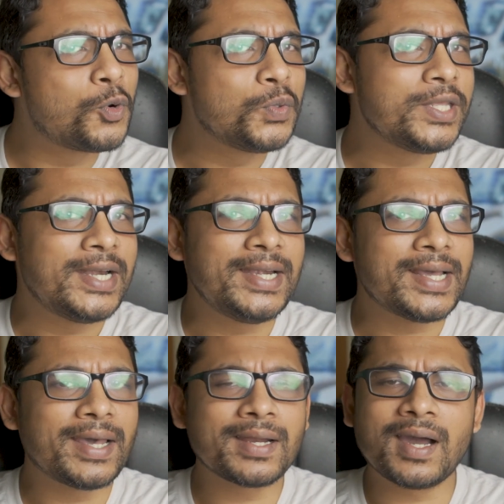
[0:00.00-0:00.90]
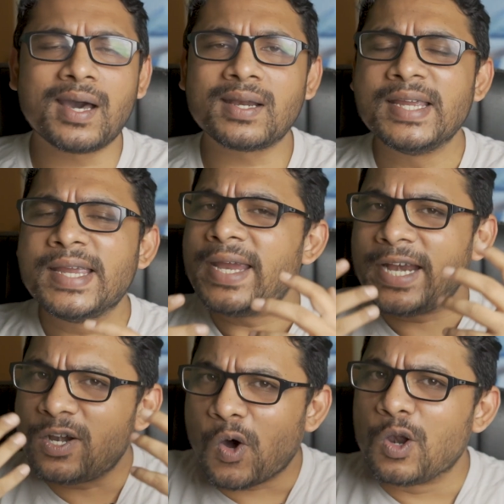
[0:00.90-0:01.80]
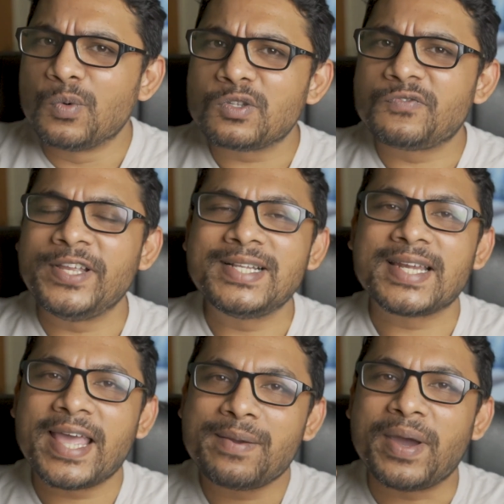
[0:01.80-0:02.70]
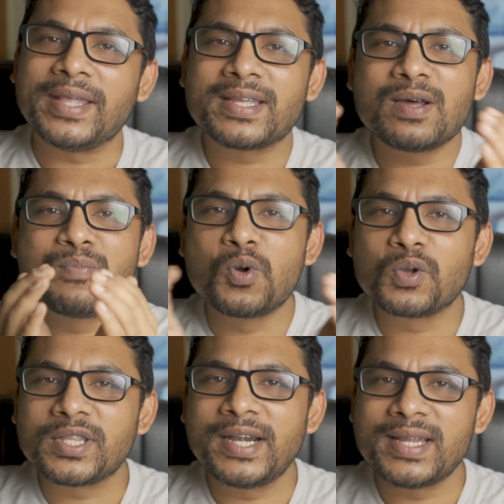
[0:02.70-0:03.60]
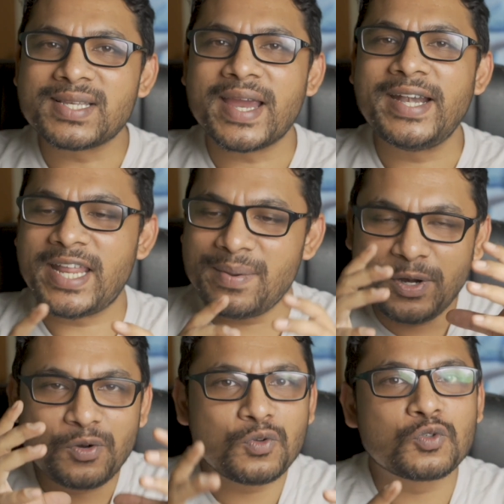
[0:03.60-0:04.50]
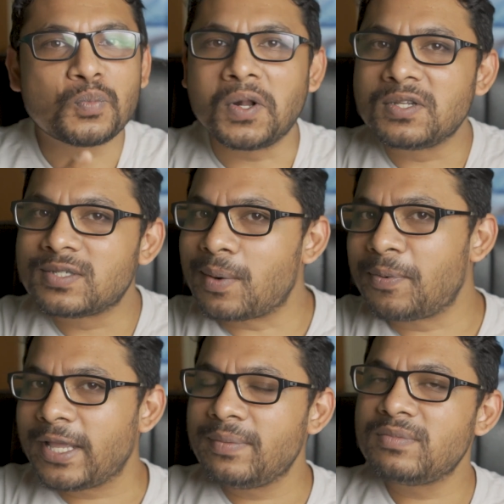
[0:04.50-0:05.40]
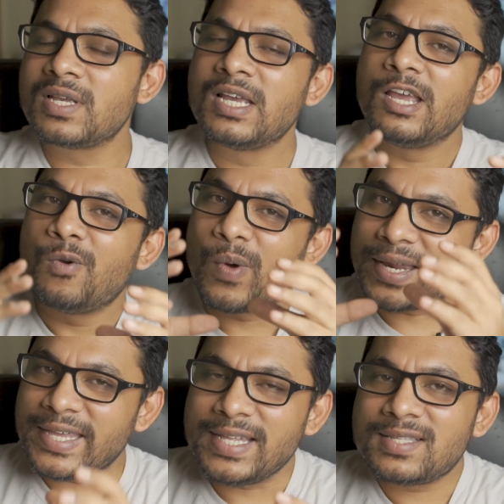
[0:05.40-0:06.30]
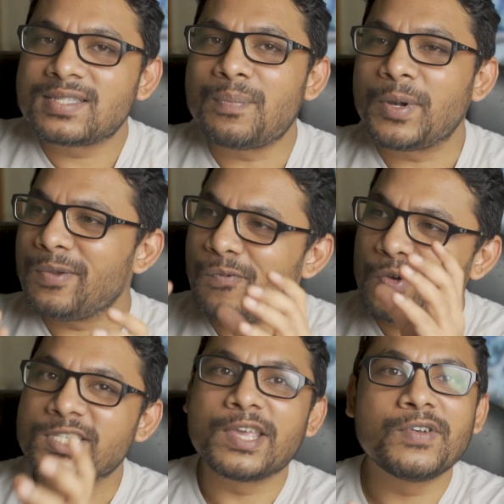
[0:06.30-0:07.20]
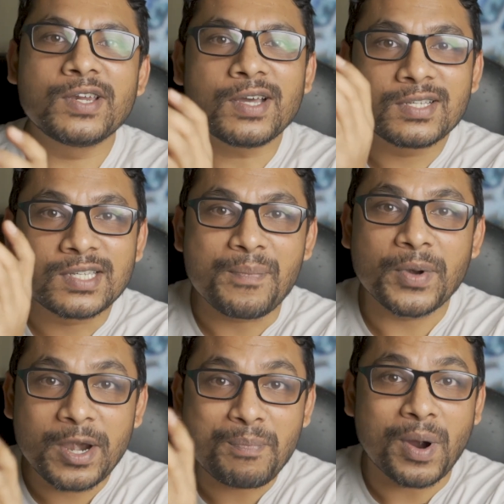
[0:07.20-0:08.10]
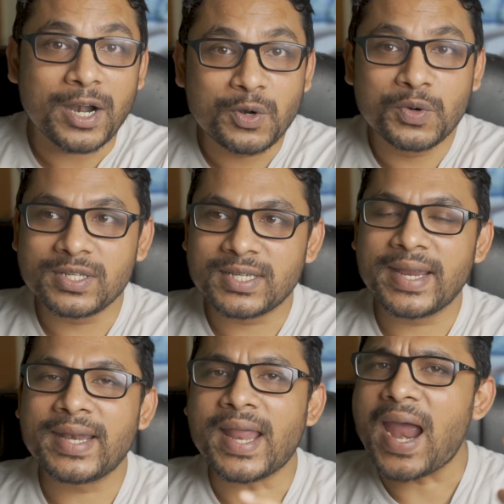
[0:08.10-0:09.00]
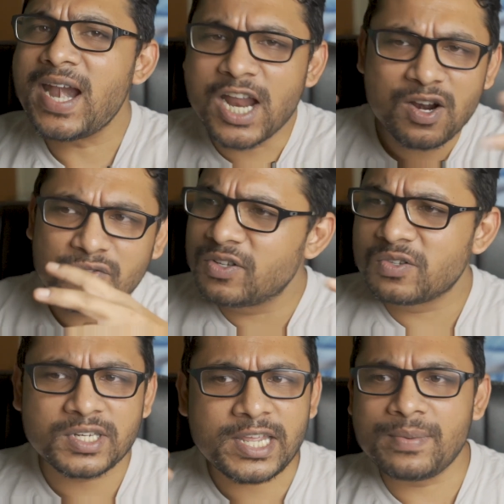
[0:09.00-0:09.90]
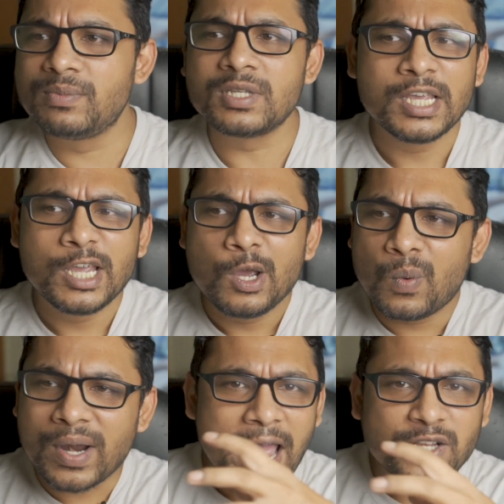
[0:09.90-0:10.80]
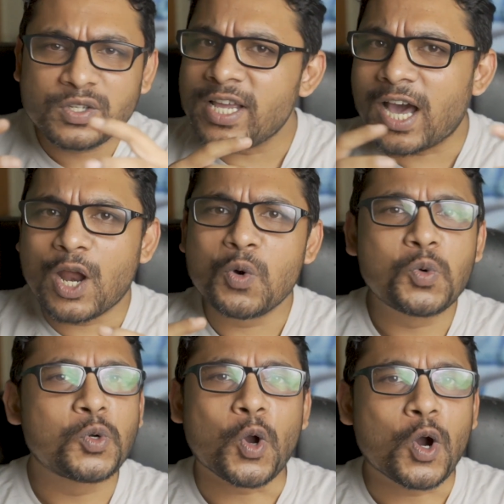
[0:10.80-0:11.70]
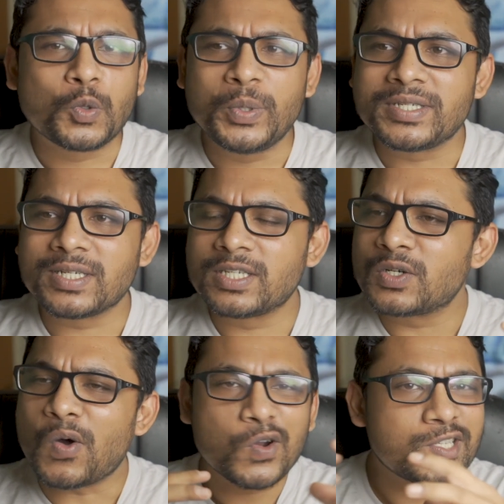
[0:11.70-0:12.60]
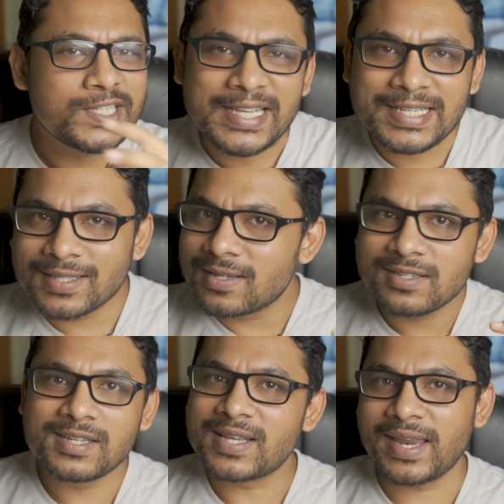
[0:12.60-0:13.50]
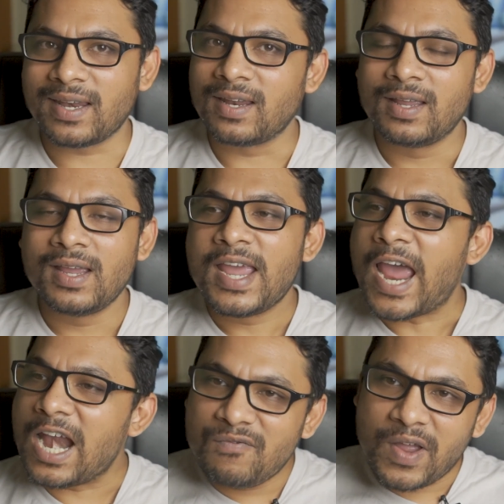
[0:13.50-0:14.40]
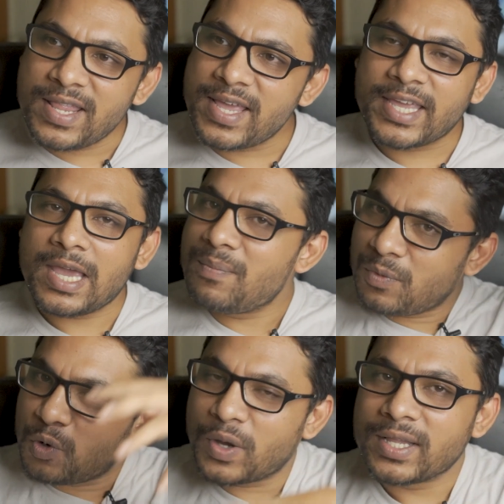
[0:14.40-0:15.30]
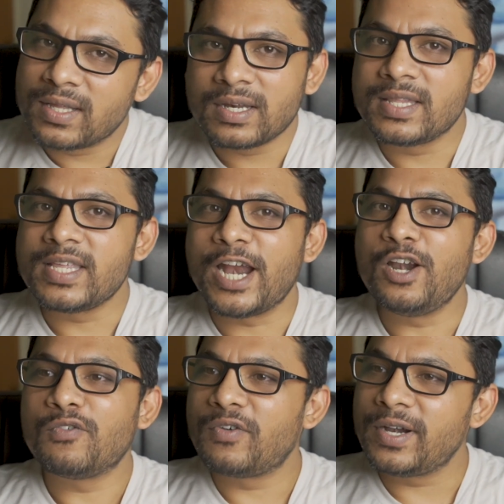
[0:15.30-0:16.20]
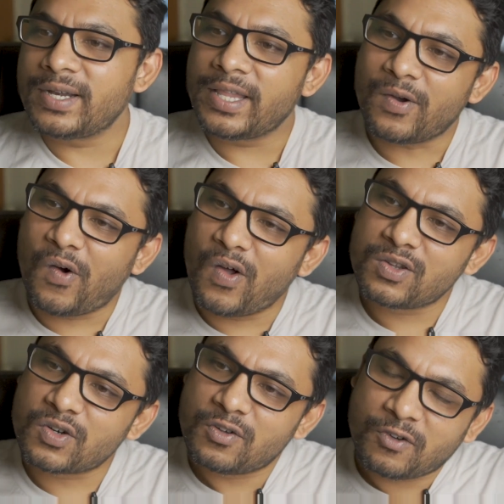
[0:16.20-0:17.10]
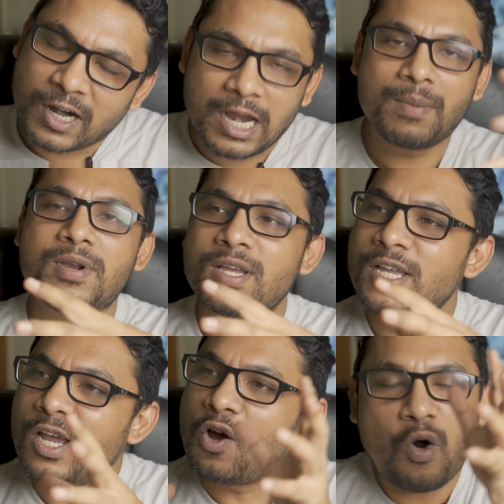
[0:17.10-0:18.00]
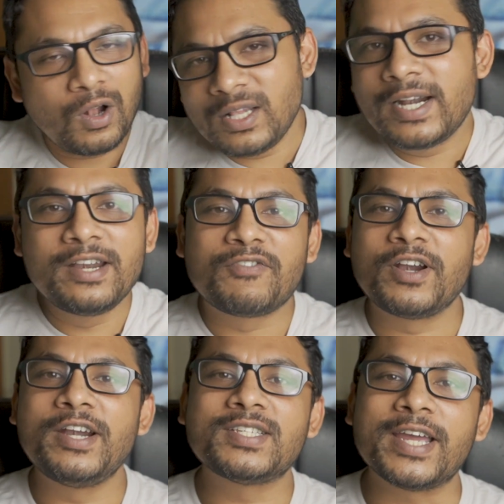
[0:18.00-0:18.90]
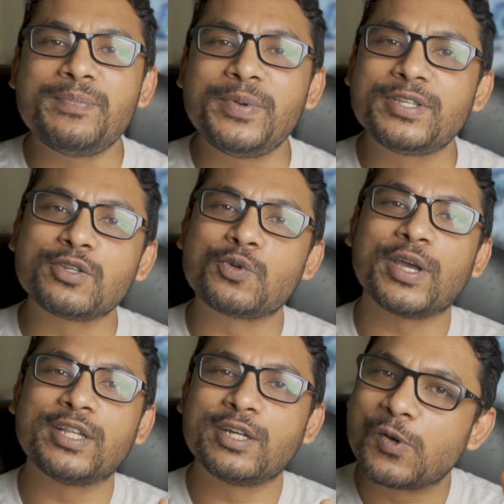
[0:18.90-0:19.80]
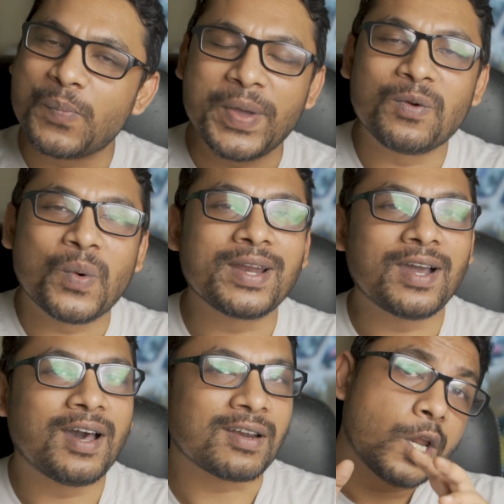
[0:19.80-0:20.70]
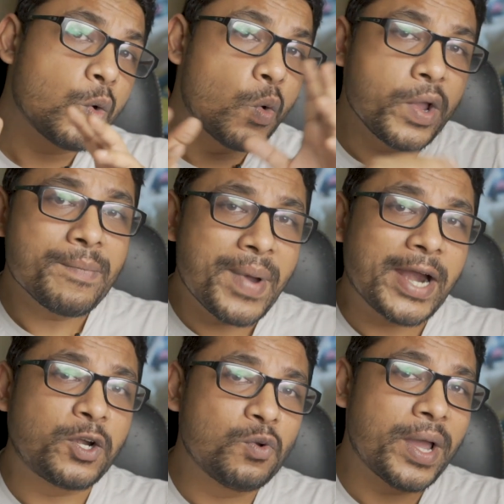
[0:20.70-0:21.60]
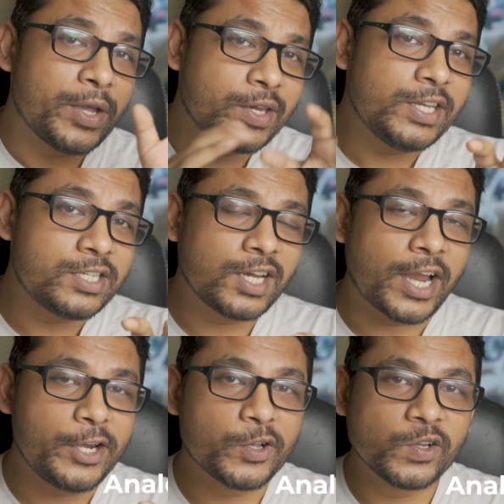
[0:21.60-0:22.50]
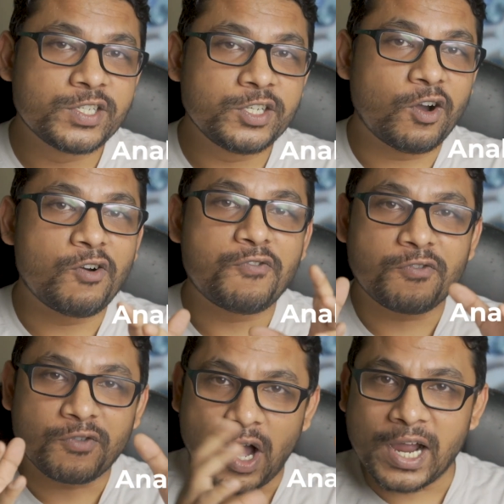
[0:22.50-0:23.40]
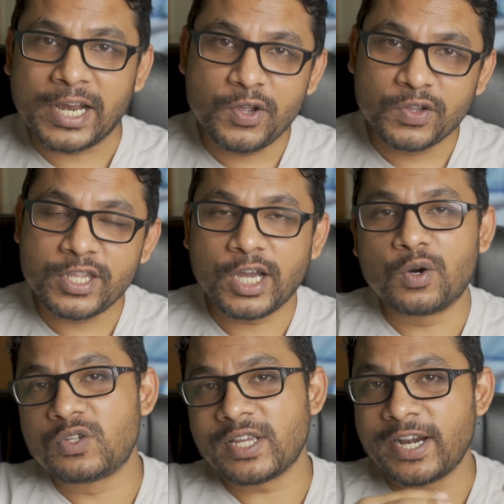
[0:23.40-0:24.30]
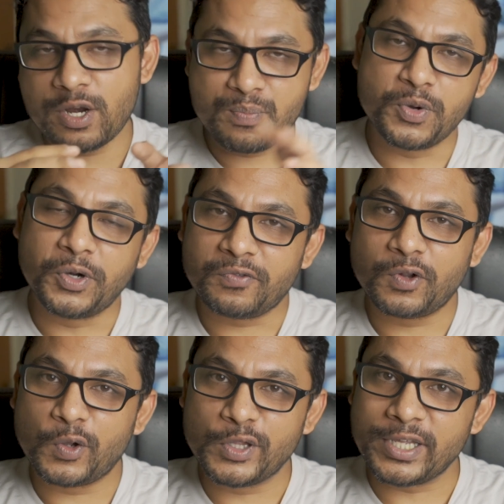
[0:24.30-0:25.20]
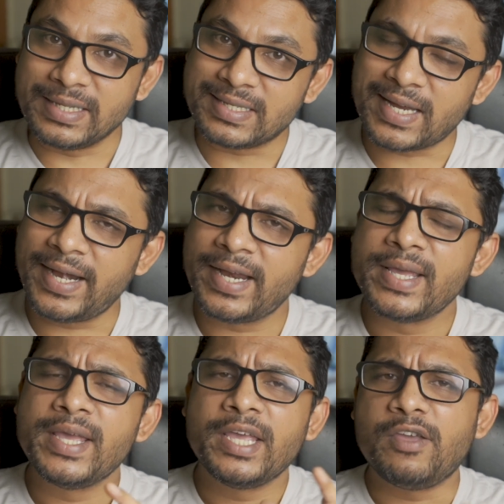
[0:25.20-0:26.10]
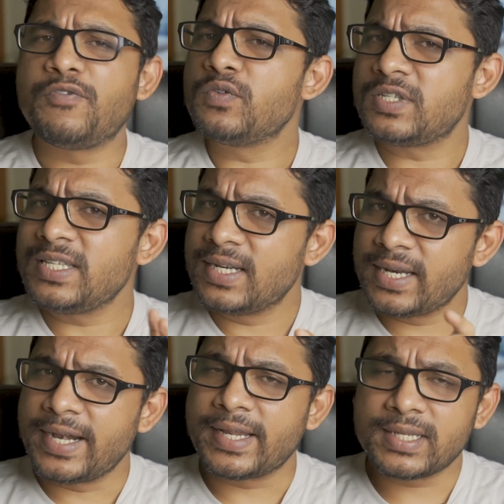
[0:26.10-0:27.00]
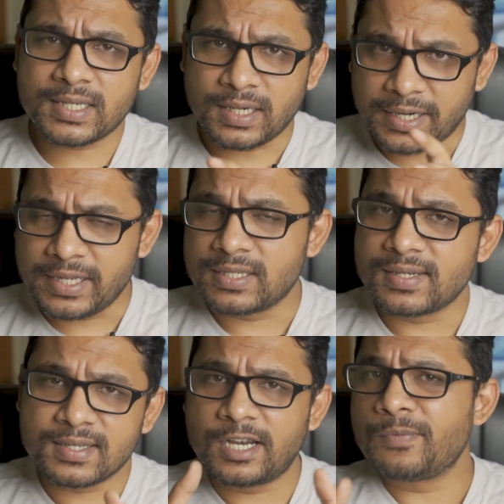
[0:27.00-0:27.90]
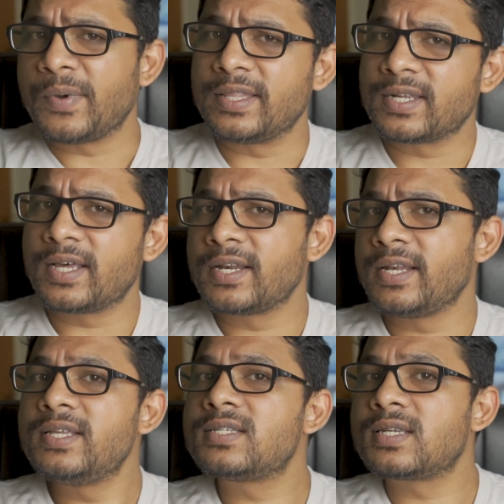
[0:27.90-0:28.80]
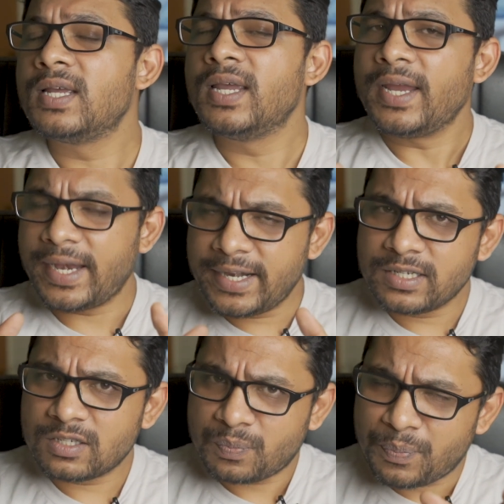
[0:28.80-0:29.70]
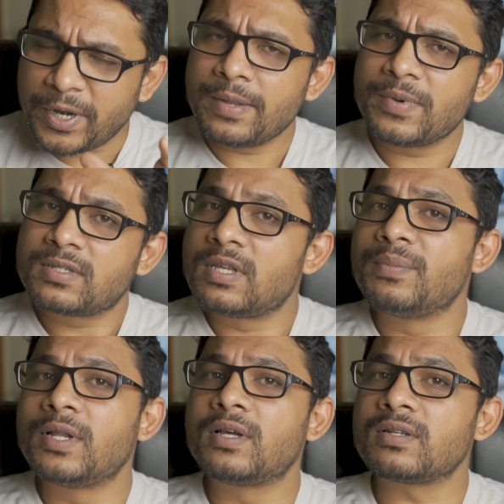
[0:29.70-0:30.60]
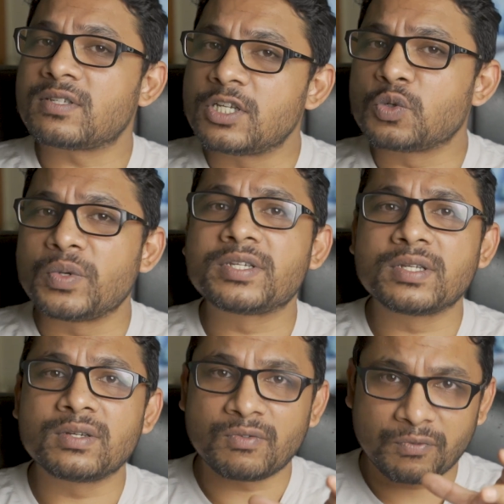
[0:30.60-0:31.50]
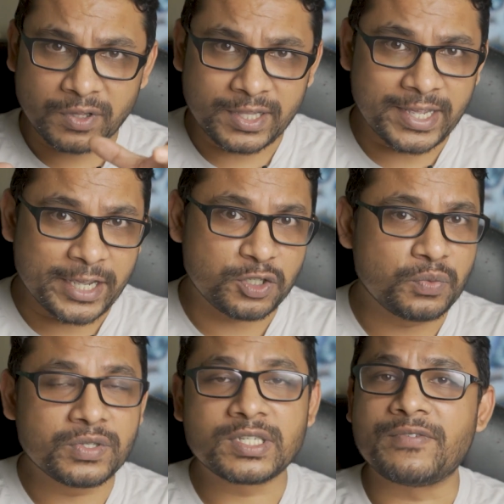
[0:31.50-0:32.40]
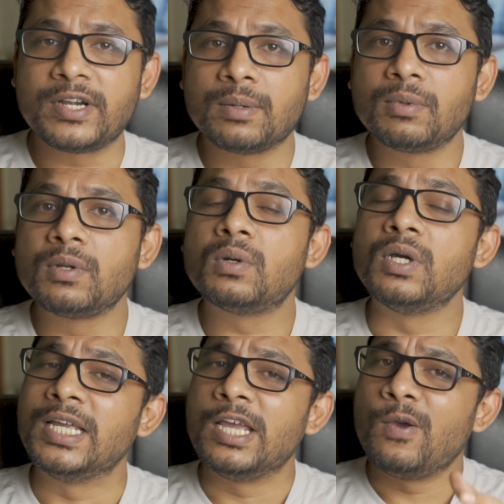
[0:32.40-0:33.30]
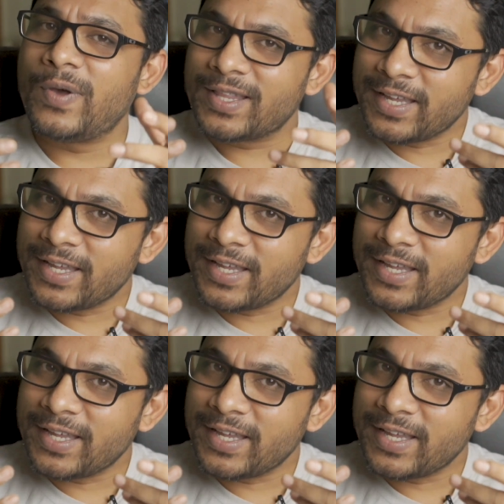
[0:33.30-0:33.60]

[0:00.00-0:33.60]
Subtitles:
to the entire car. It almost feels like Mahindra broke their design team into small sub-teams, where each sub-team was given a separate part to design, and none of those teams were actually allowed to talk to each other or see each other's design. And when they came together in the end of it, they all sort of clubbed all their different design pieces together to make one car. Now, going back to my initial ideology of ugly on the outside and beautiful on the inside, if you see the latest teasers that Mahindra released, it is pretty much similar situation with the XUV700, where